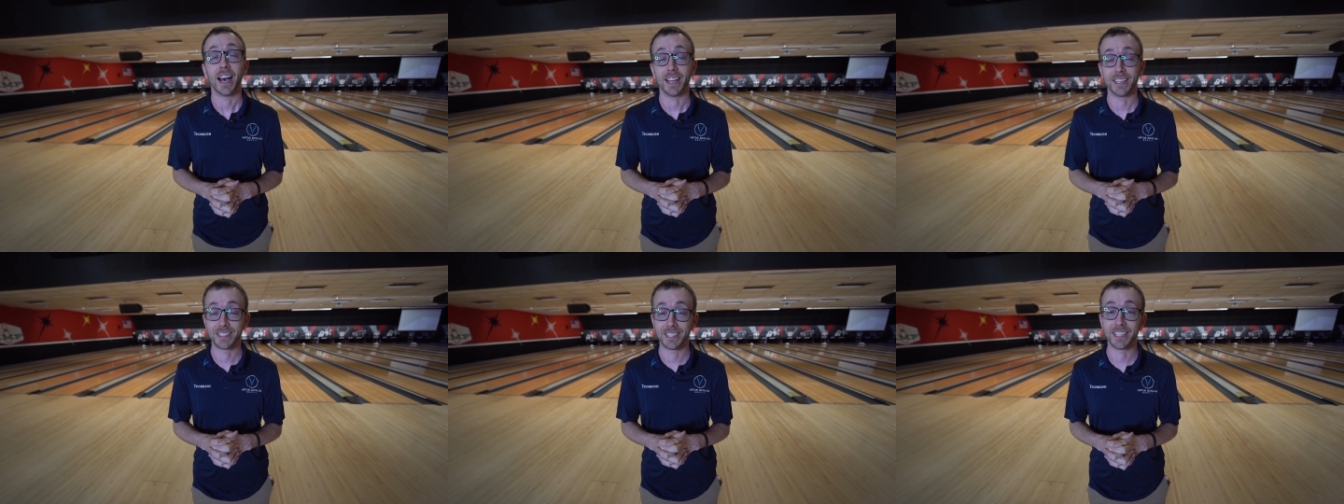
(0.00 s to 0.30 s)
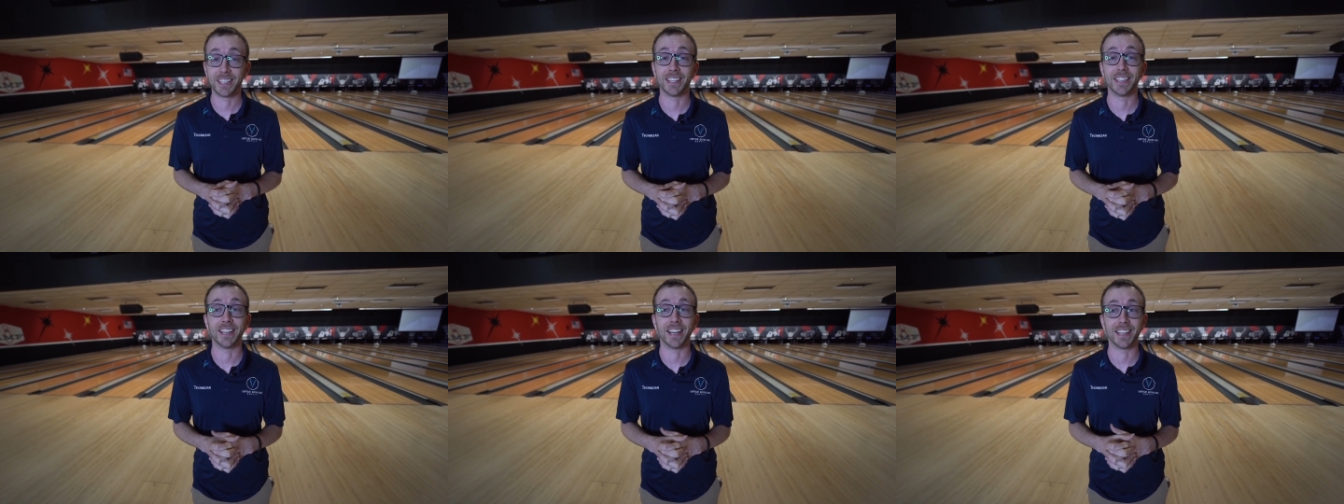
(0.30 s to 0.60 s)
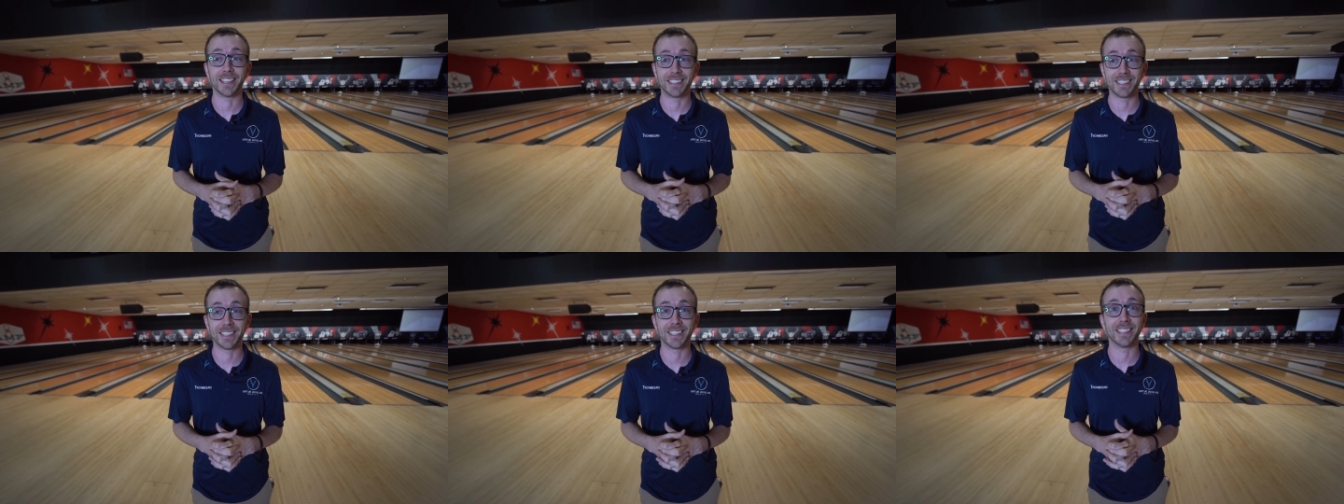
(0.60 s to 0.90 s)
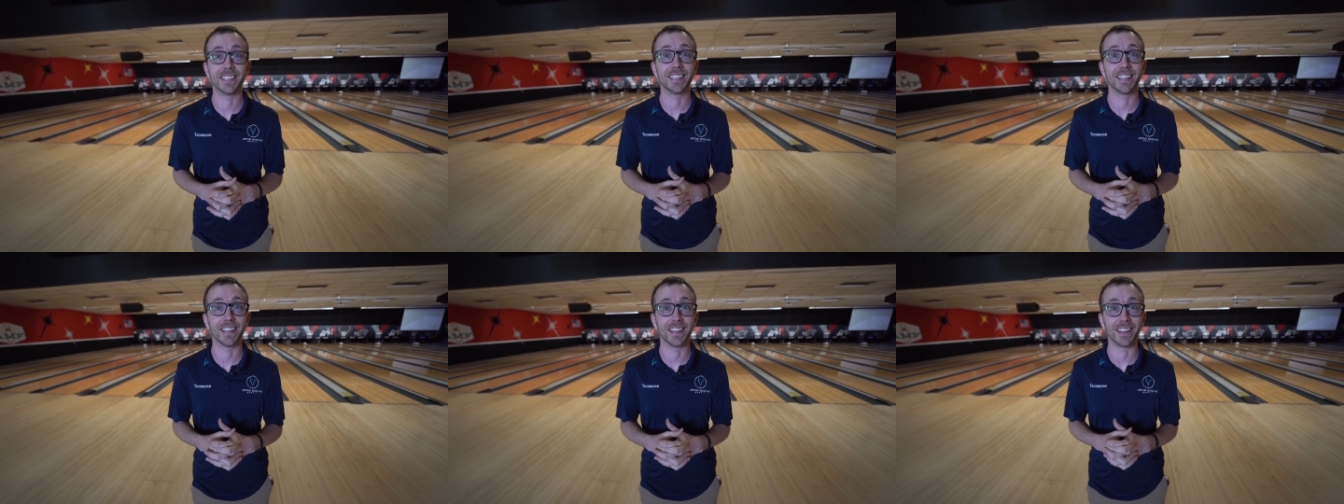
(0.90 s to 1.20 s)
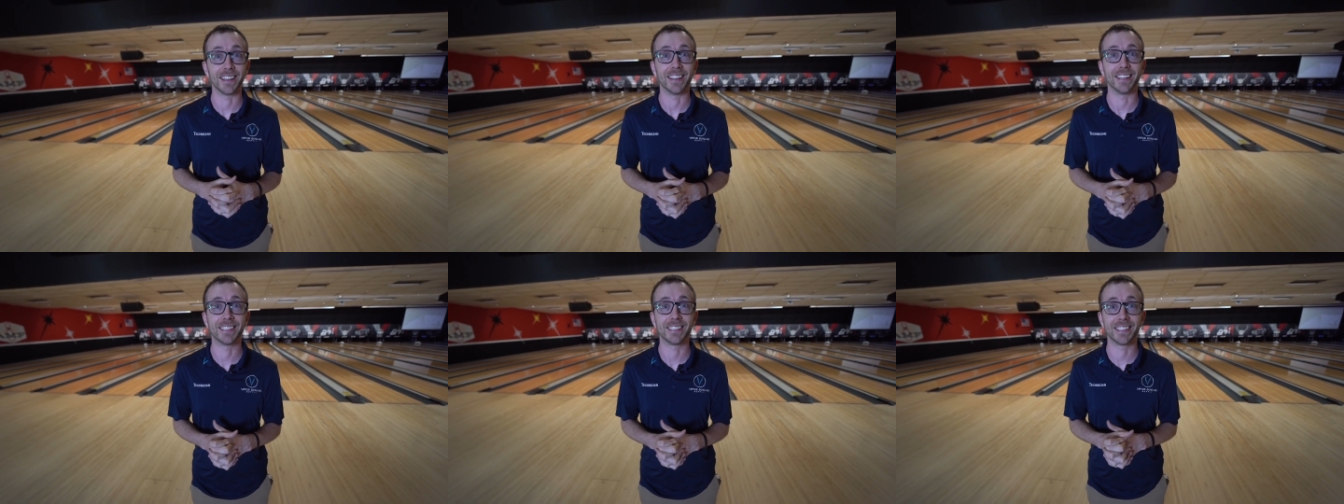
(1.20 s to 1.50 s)
And I did, I did,
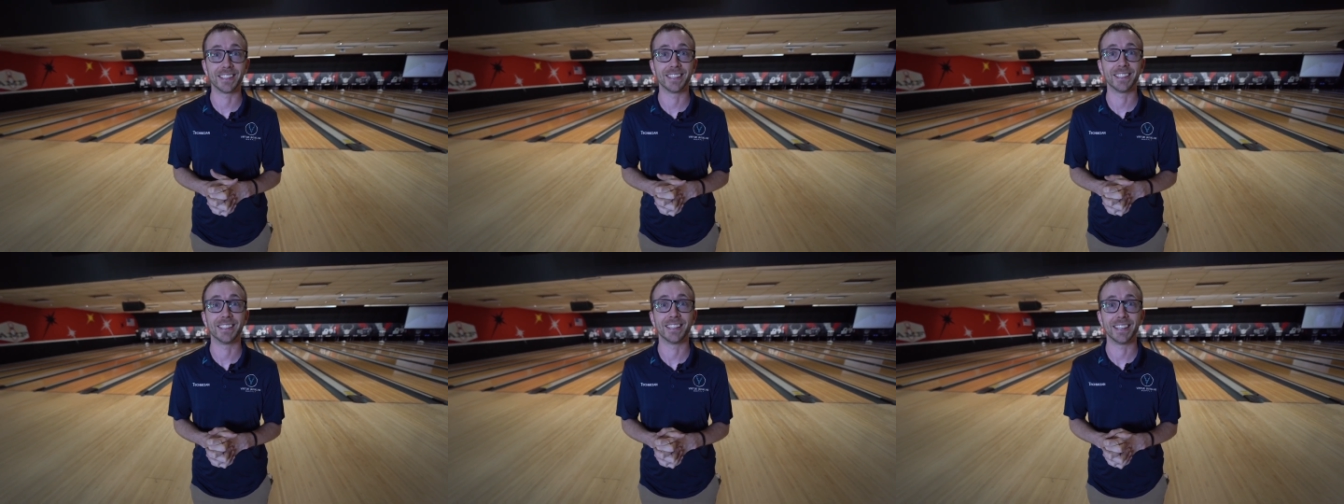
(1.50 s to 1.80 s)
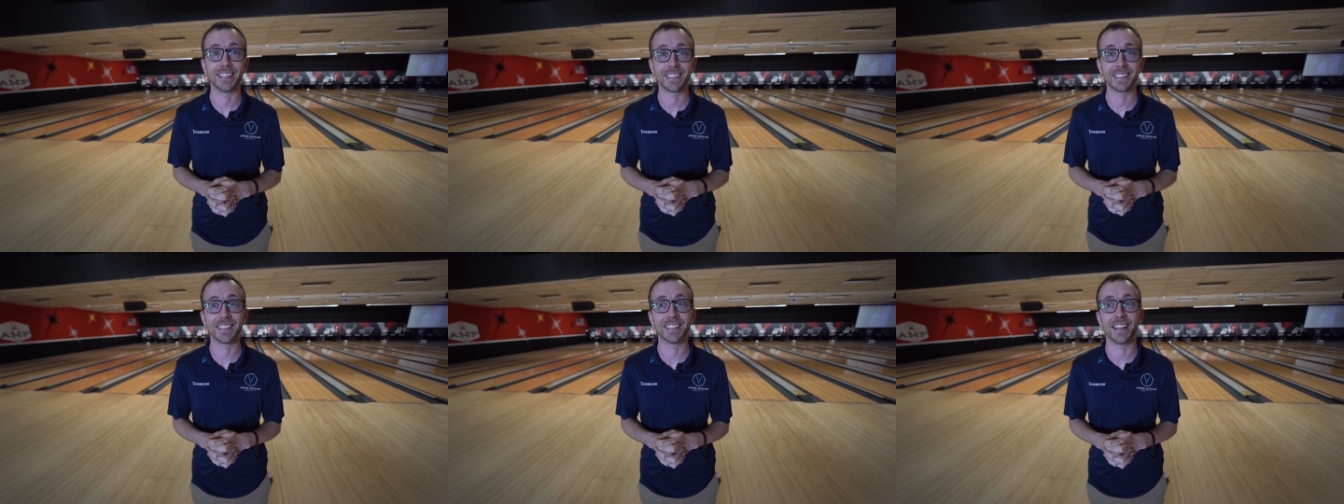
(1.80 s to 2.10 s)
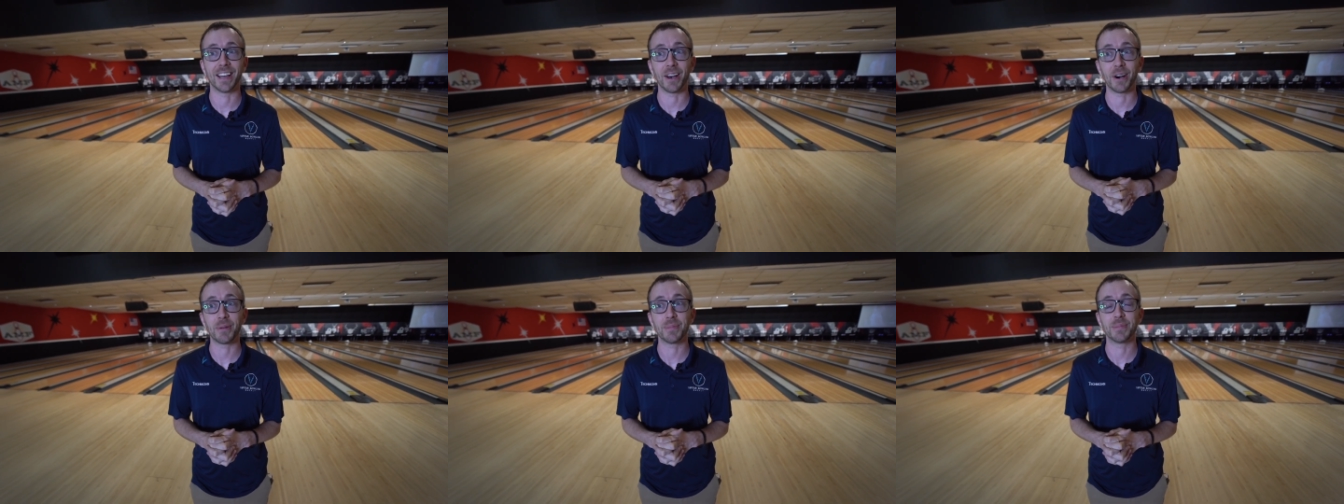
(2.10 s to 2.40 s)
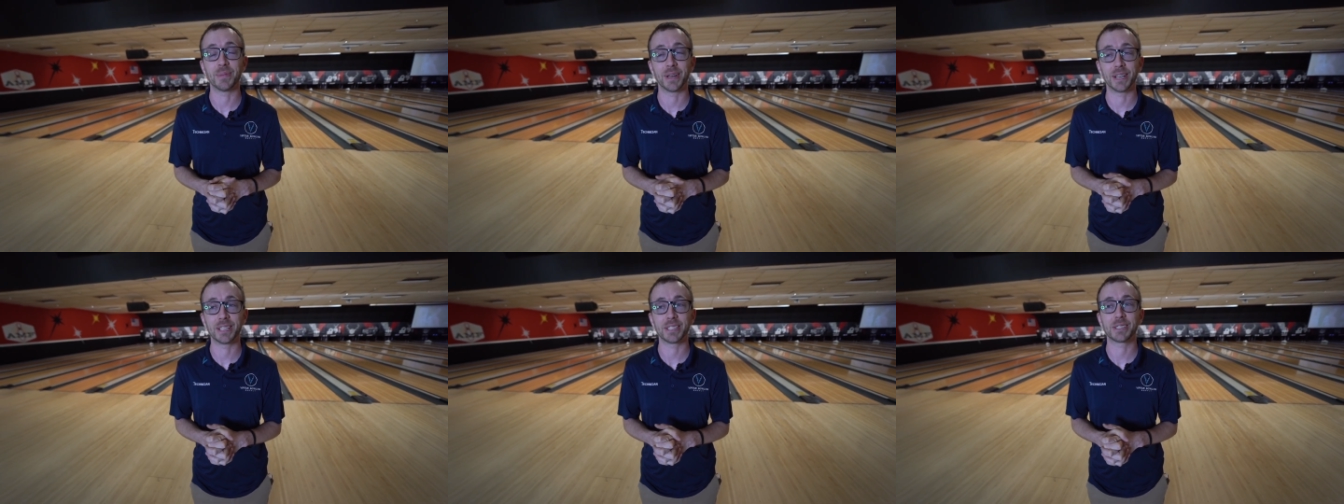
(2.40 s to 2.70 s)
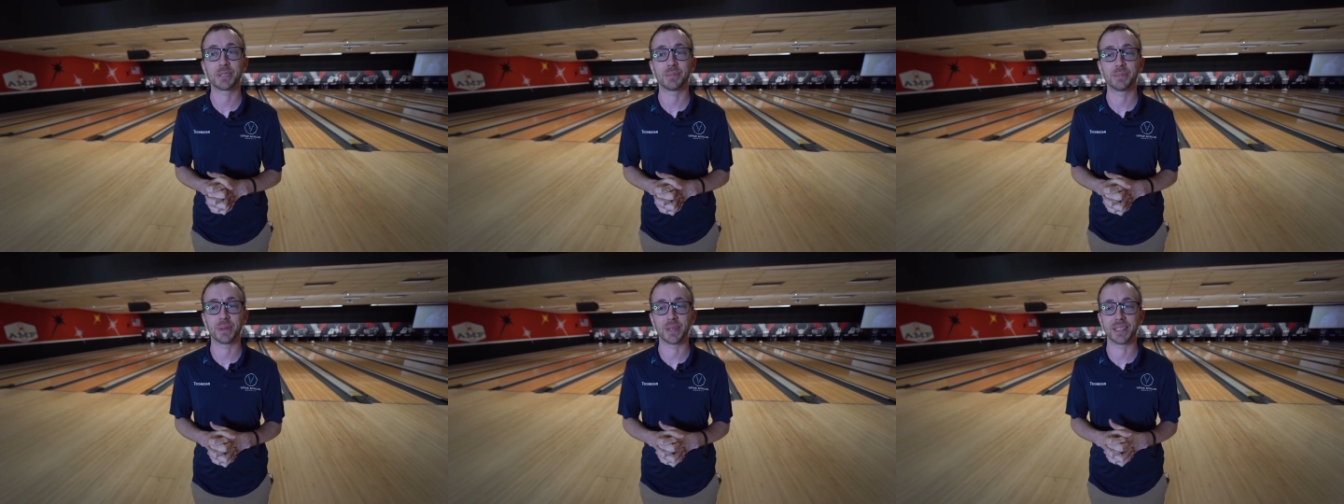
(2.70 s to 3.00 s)
yeah. It didn't it didn't help
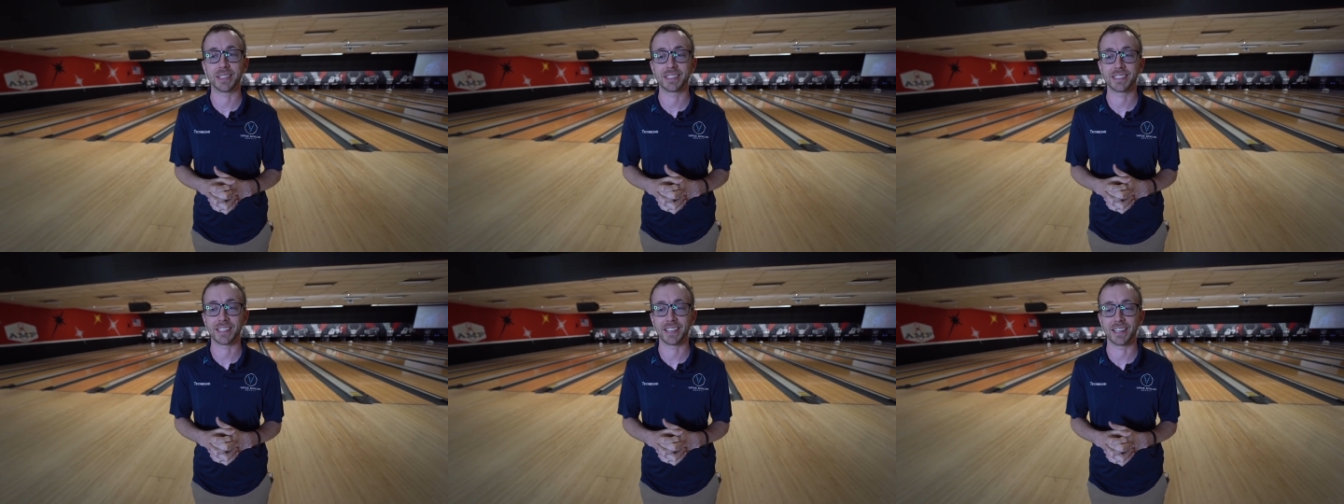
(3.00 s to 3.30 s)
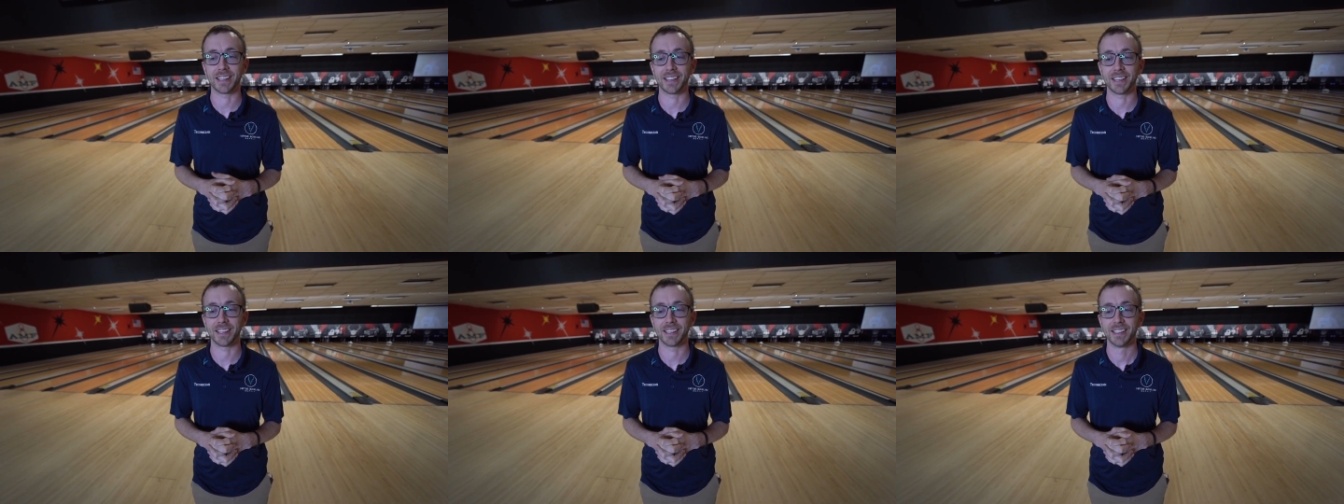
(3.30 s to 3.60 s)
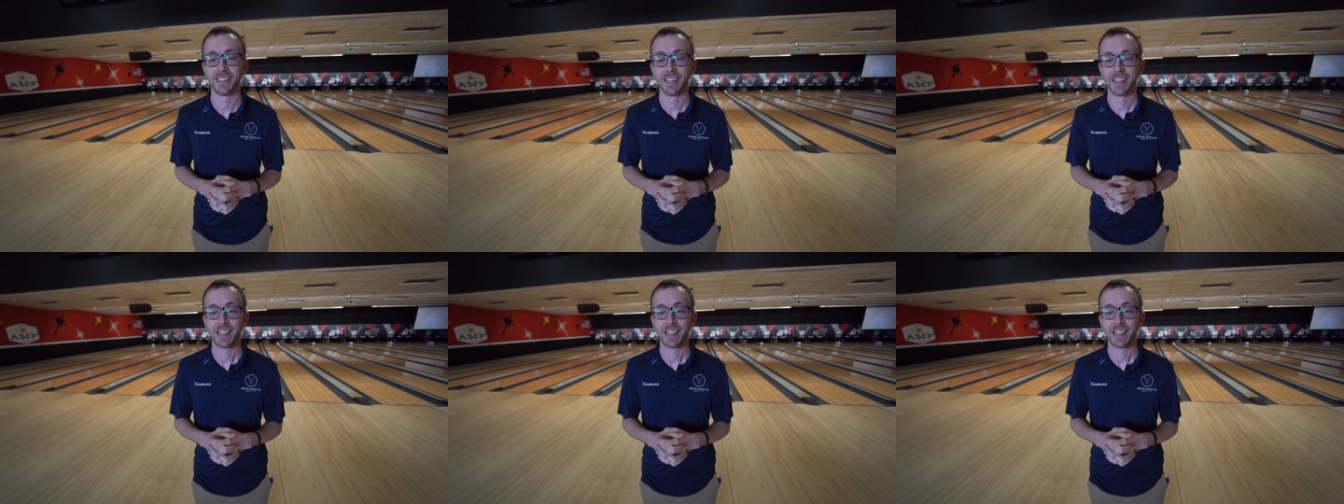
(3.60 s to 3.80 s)
much, but uh,